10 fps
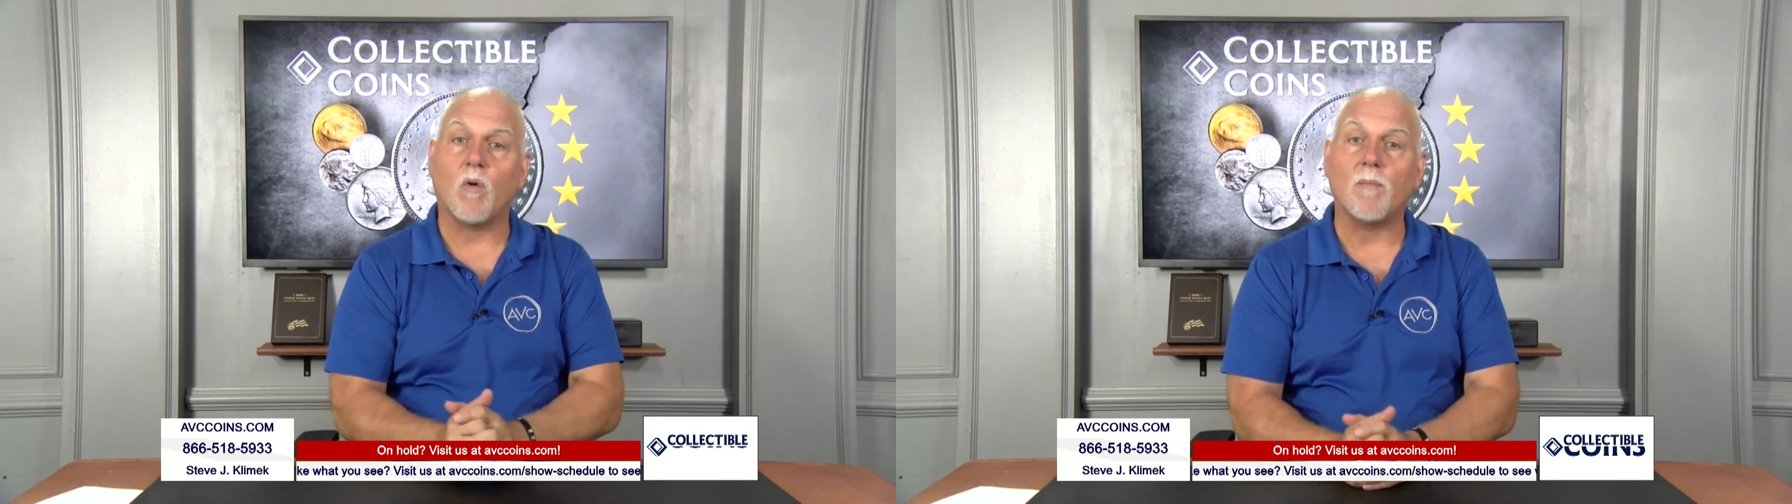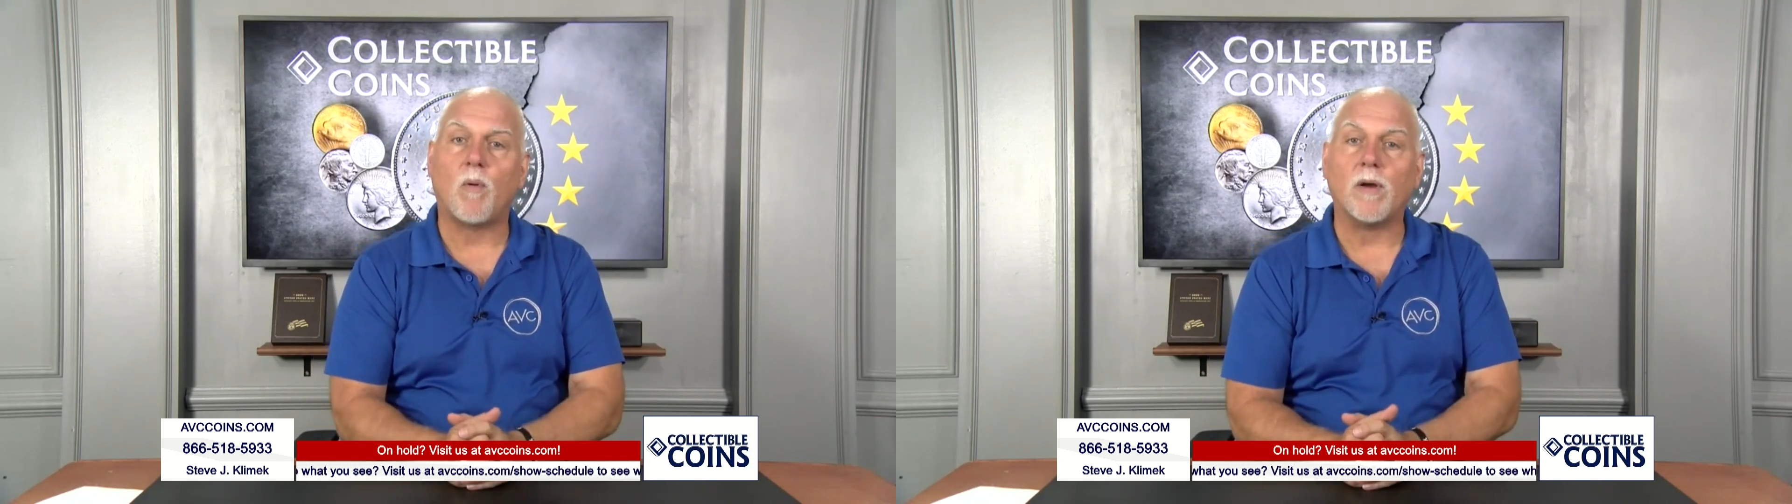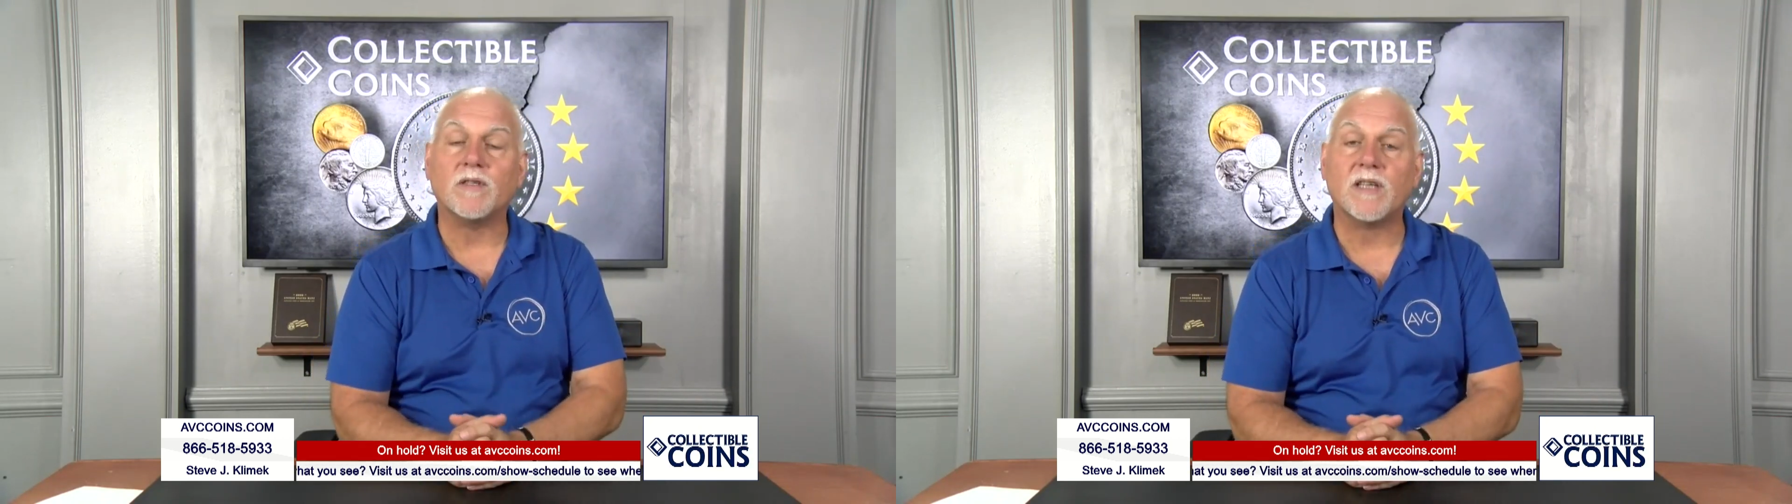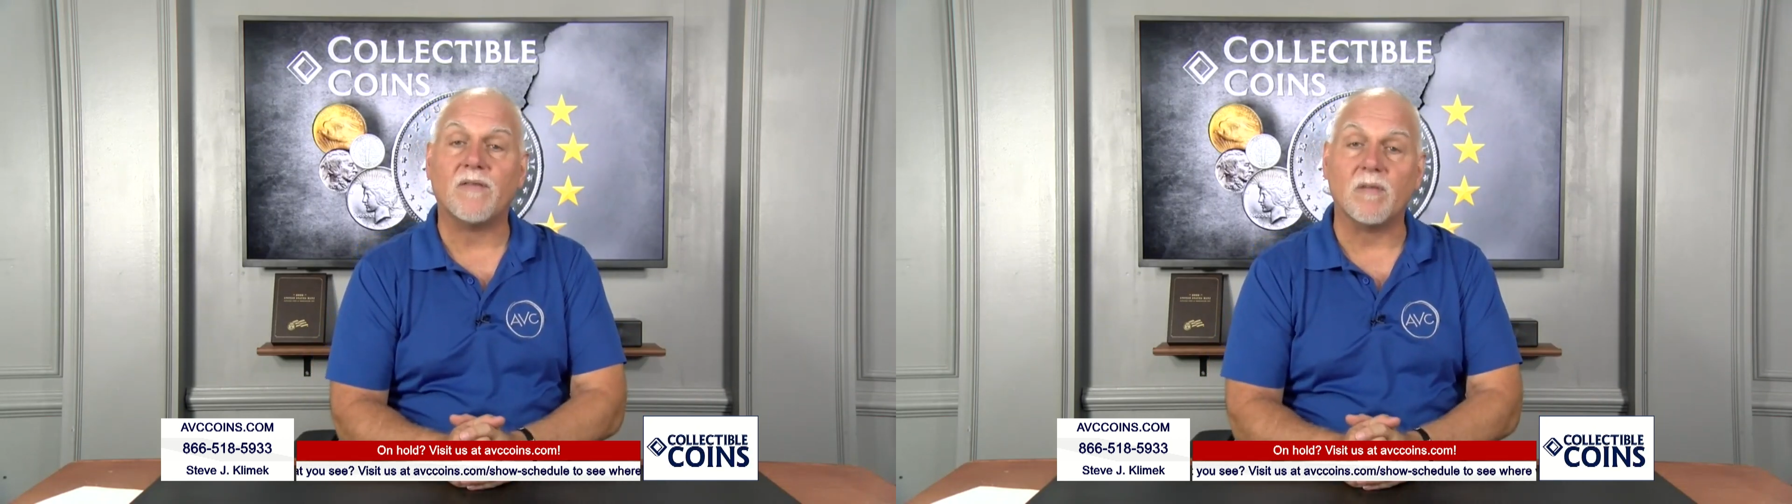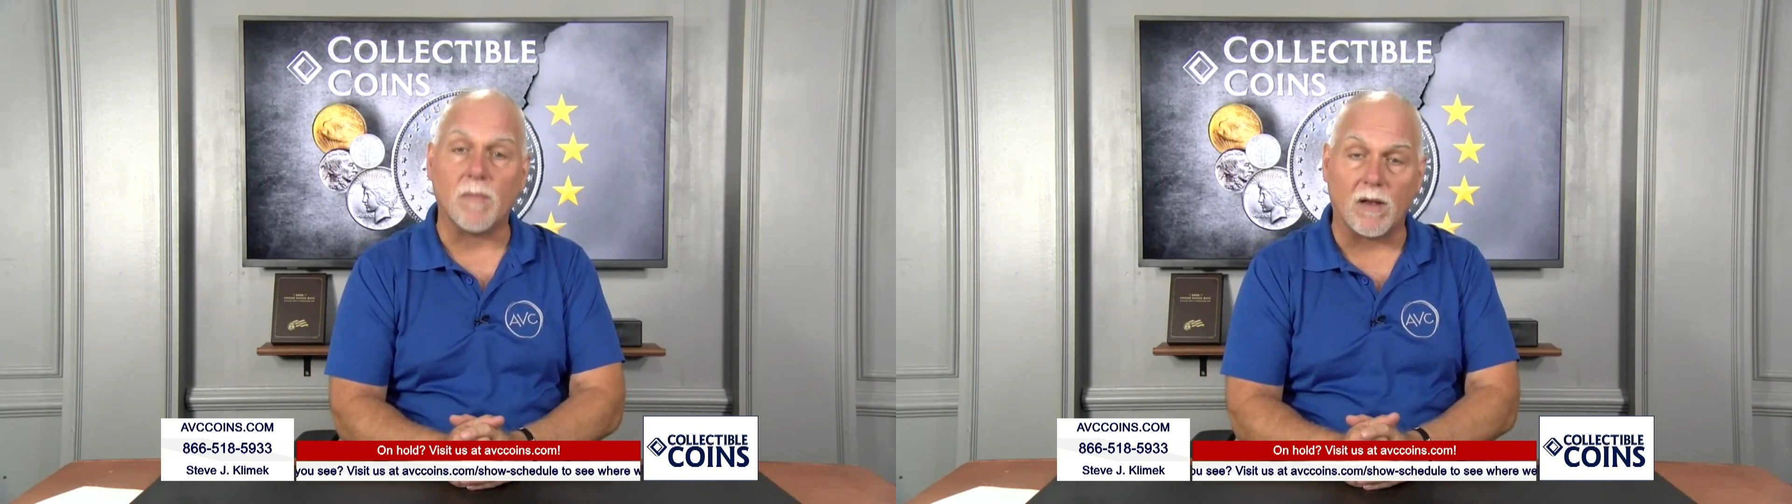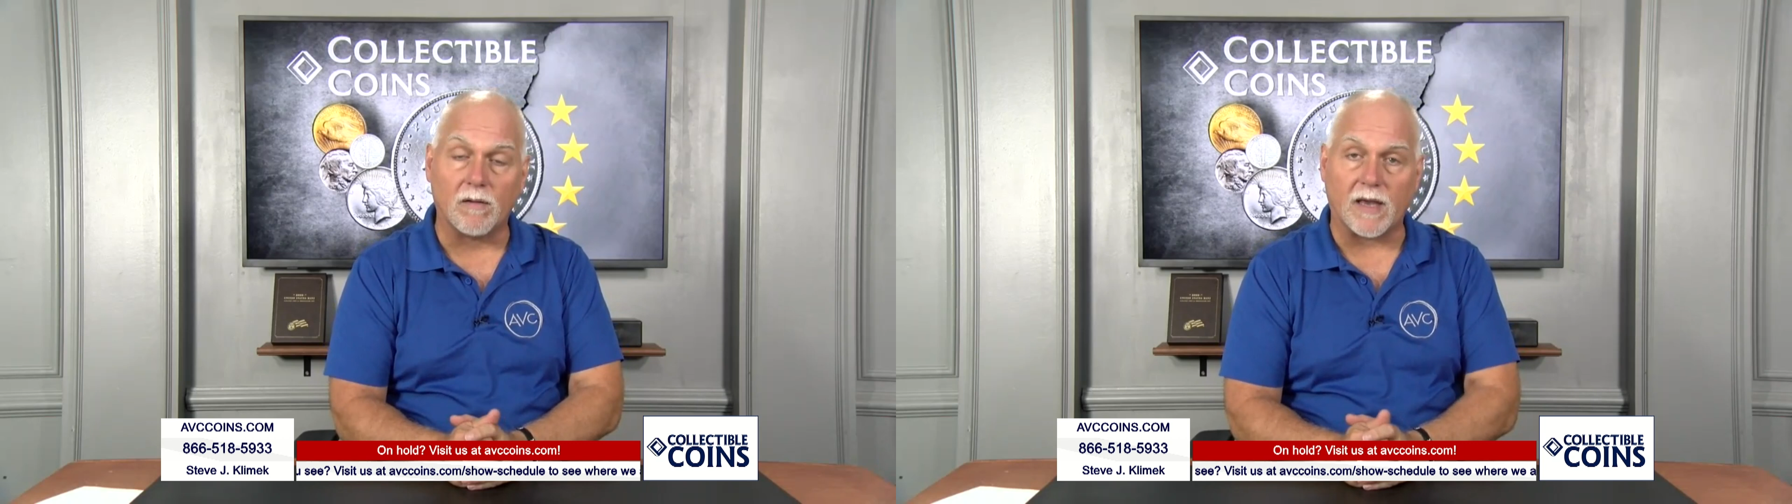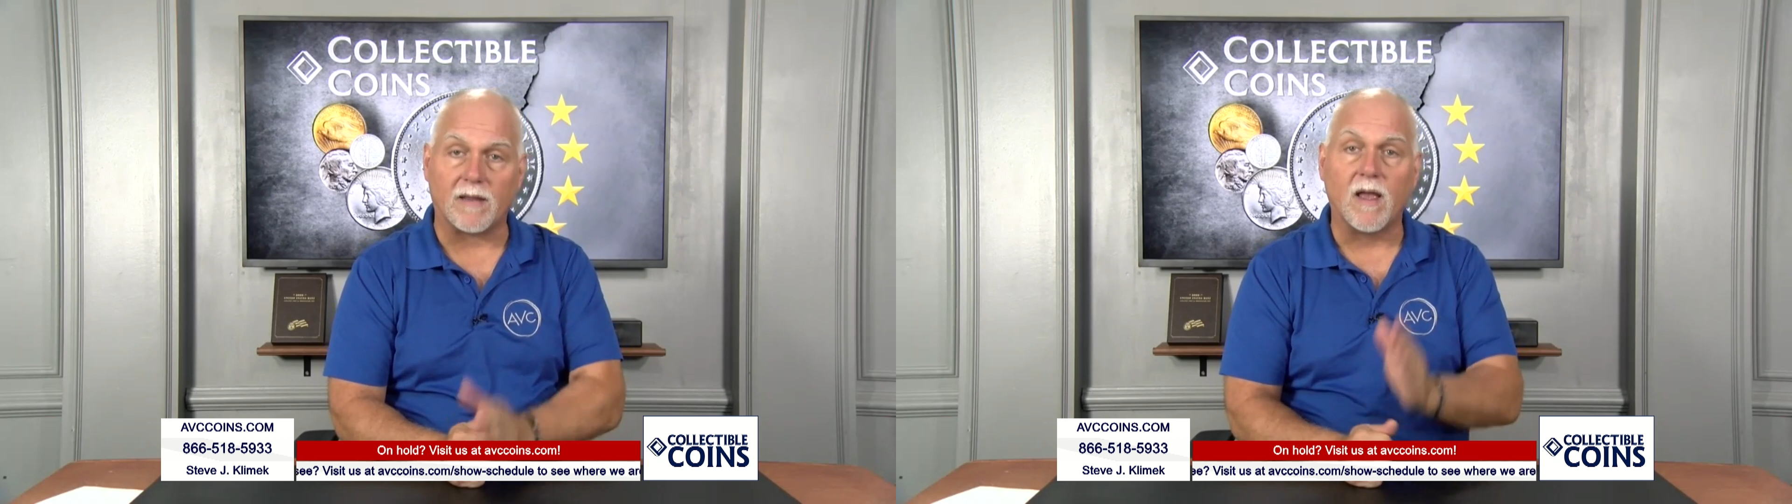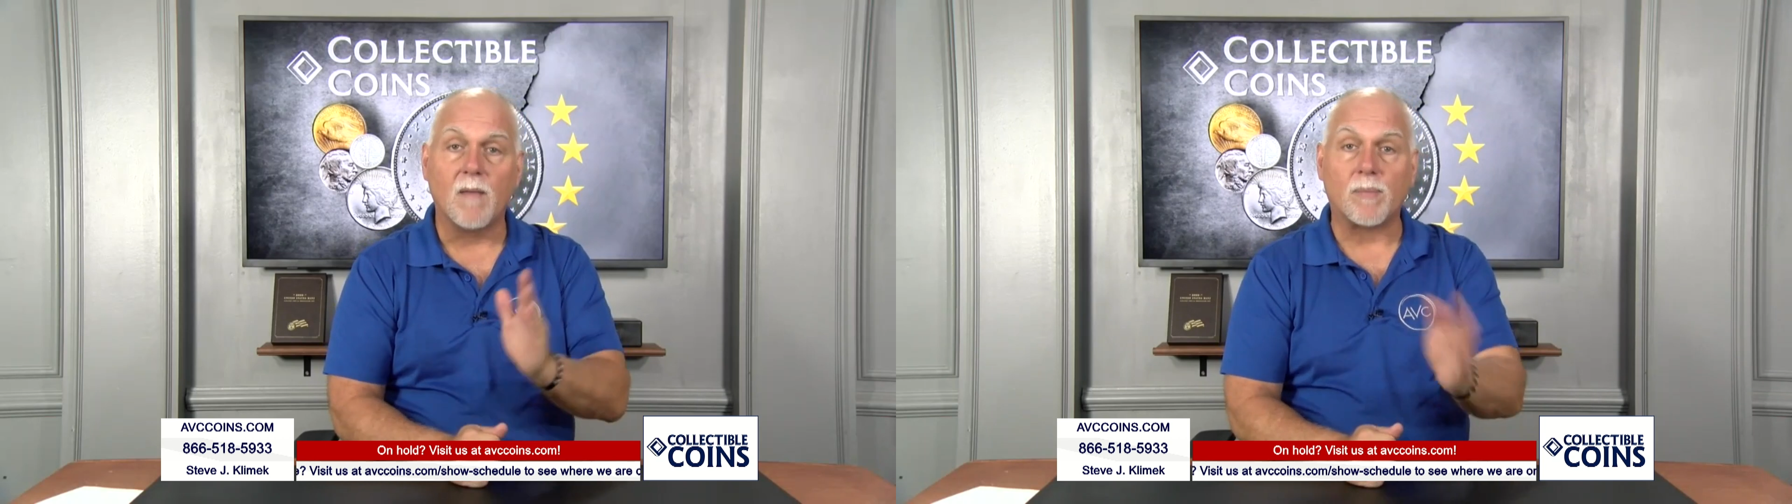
1.7 million